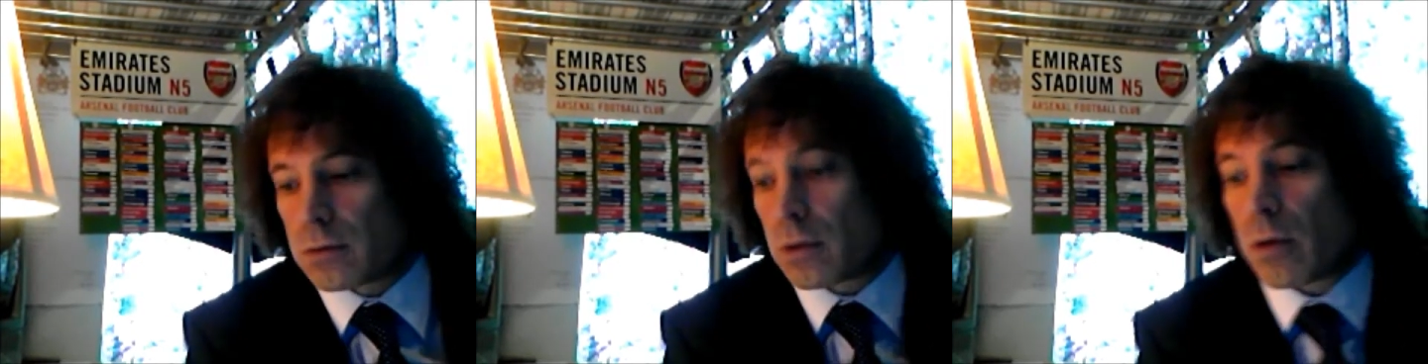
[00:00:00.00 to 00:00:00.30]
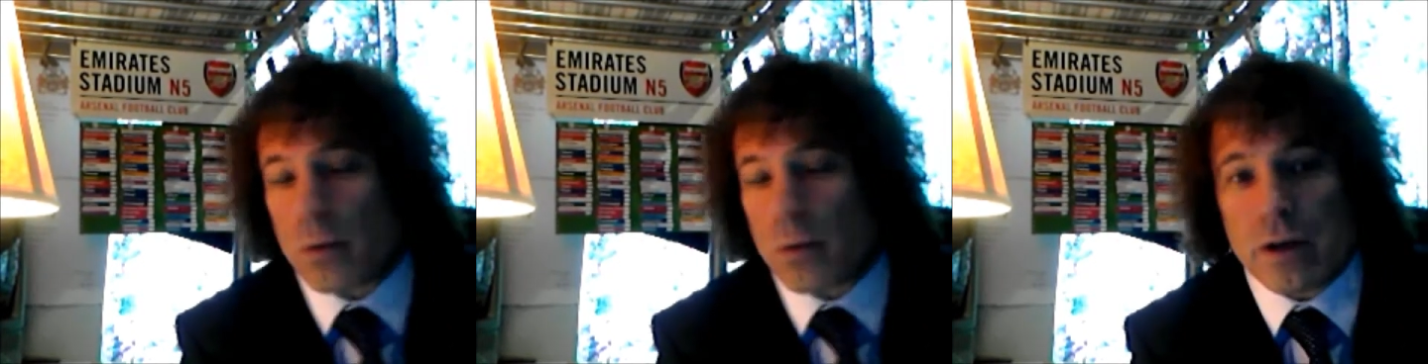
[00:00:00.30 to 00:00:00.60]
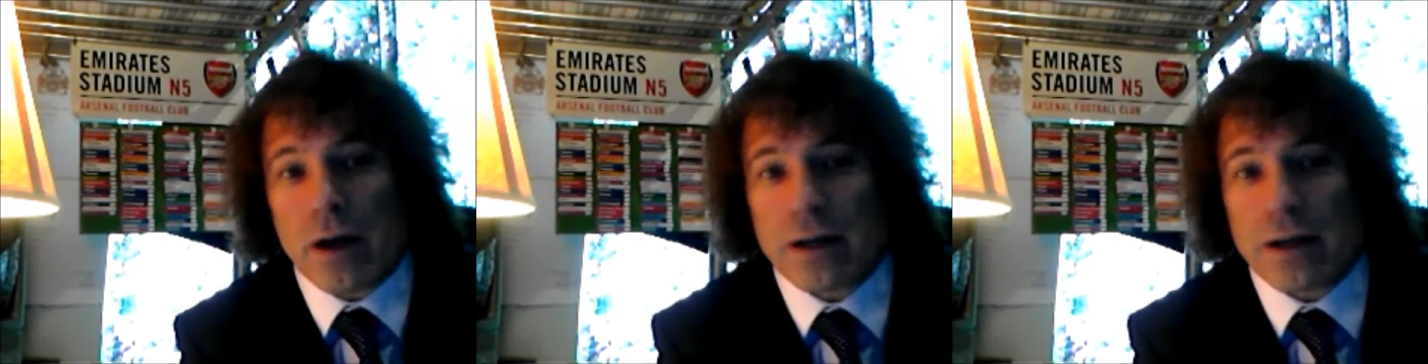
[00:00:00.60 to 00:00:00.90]
Call it what
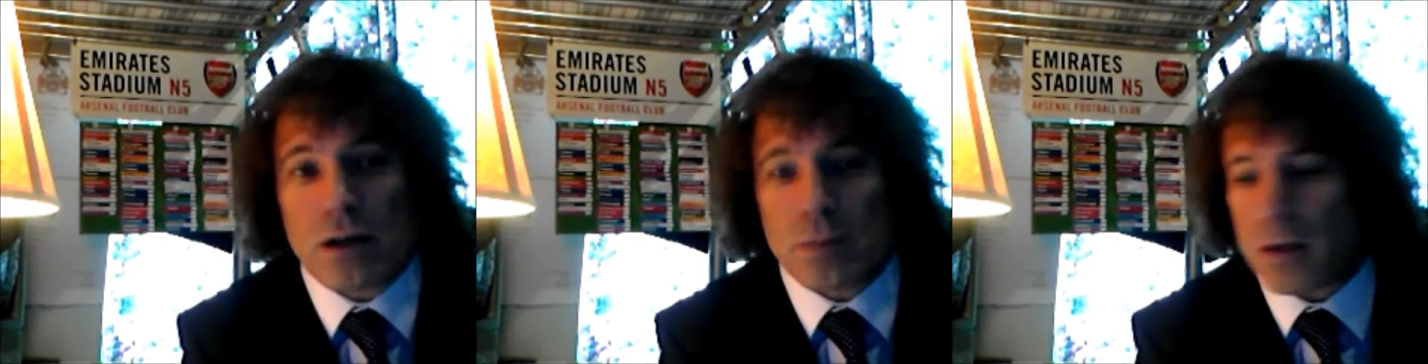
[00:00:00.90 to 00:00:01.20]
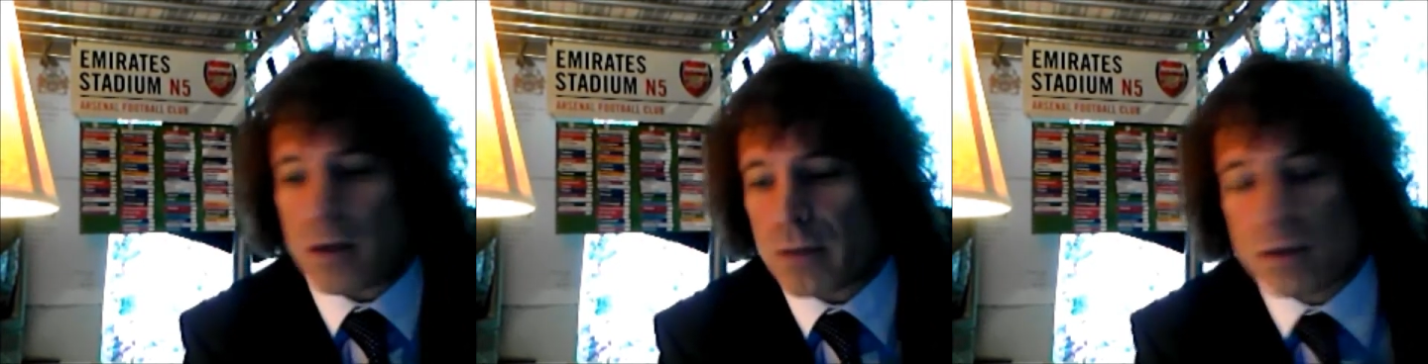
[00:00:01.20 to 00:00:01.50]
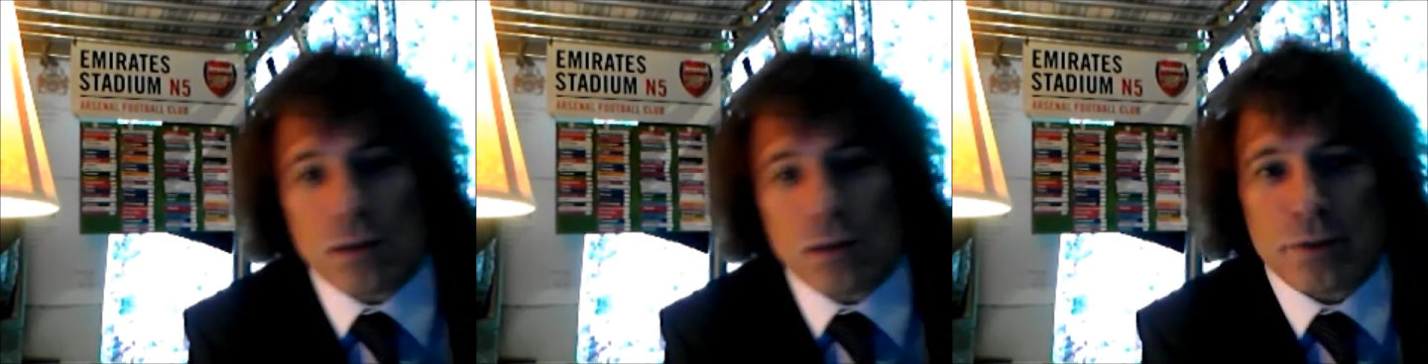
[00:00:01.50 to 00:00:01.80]
you like, cast, but I'm going
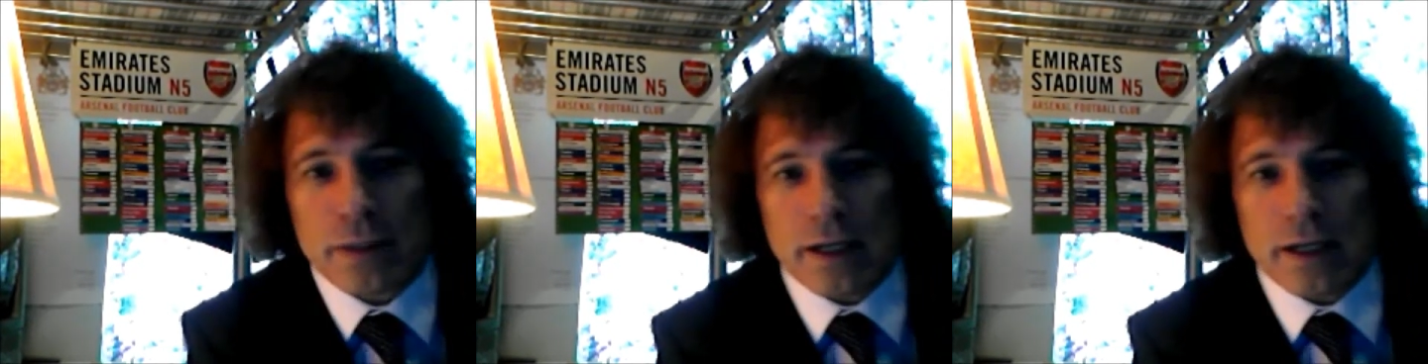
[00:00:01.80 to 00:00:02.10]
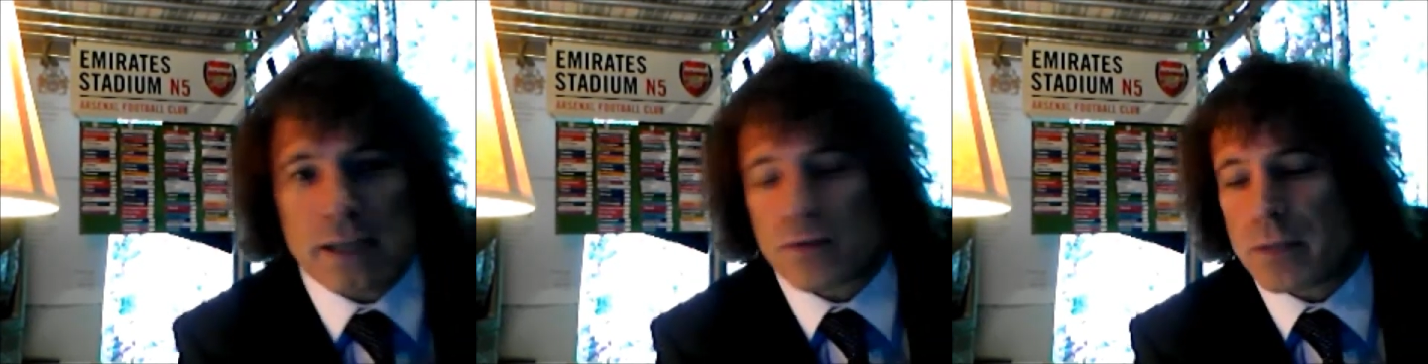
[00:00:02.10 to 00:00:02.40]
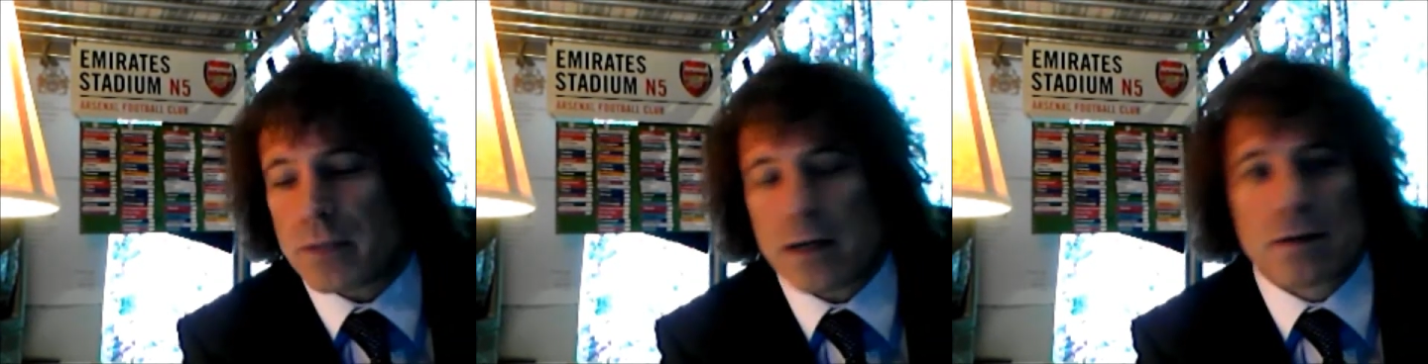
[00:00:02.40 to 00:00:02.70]
to stop doing that as
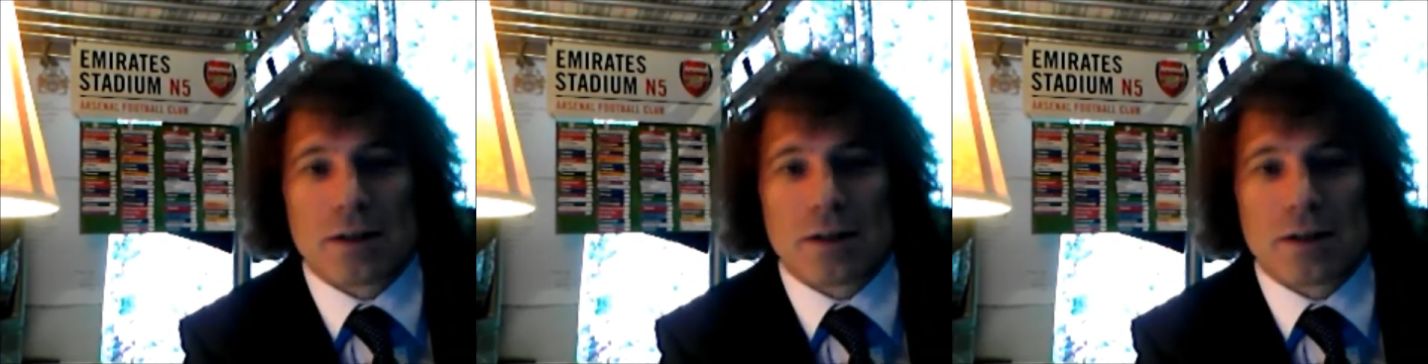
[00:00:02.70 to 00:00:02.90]
from now.